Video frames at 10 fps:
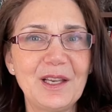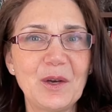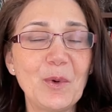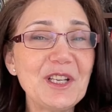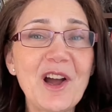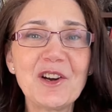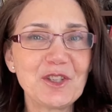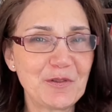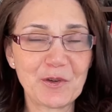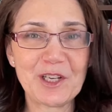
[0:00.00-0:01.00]
What are
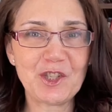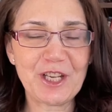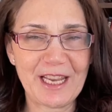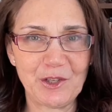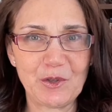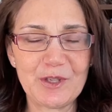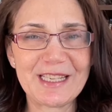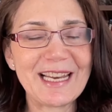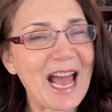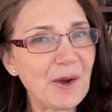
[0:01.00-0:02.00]

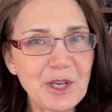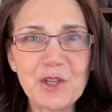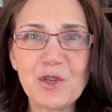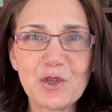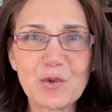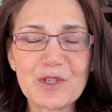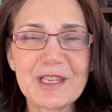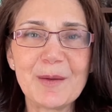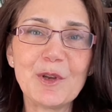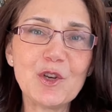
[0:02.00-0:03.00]
differentiators and how can you use
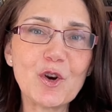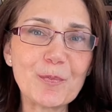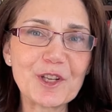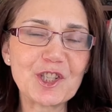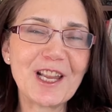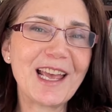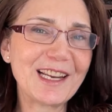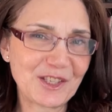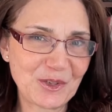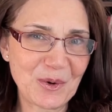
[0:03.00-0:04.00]
them in your pitch
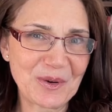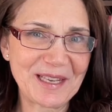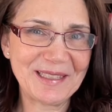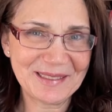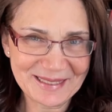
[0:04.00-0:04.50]
deck story?